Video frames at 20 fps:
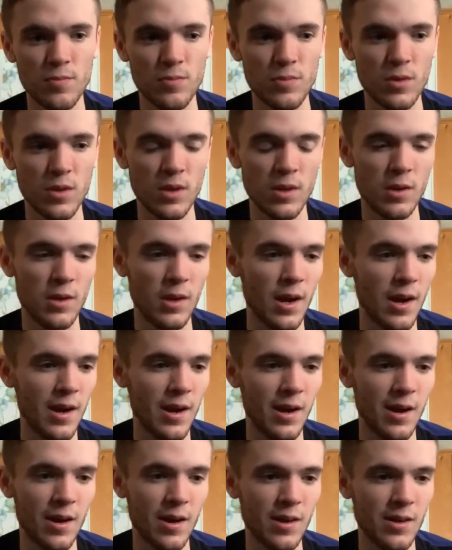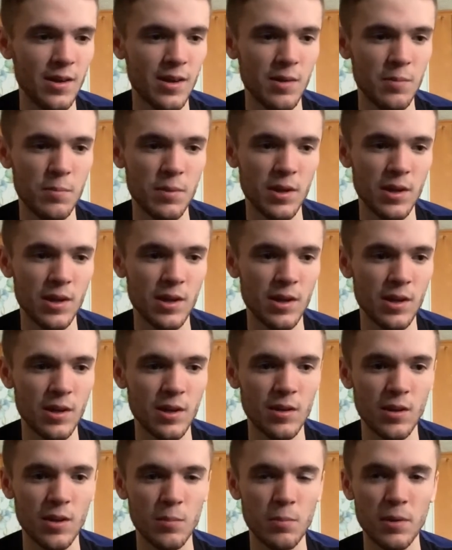it'd be
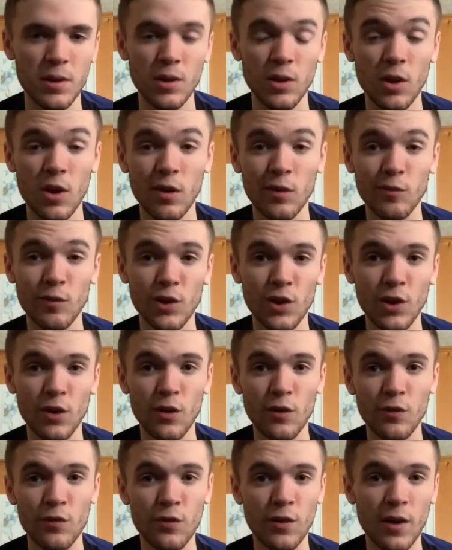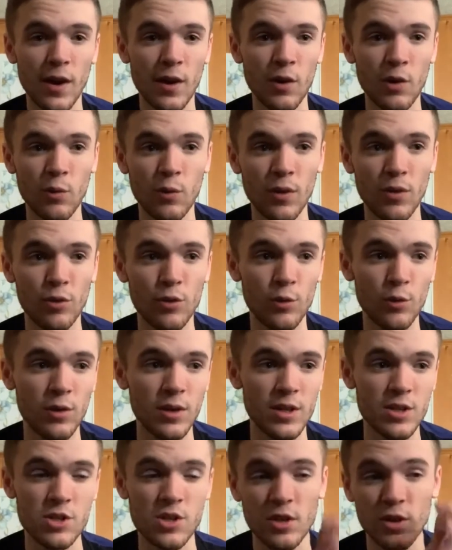a long video if I went through
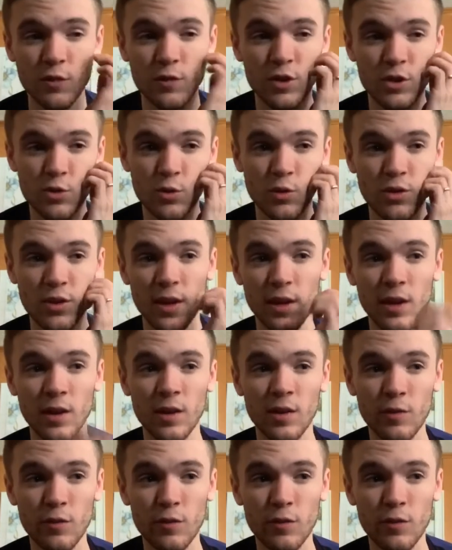each individual thing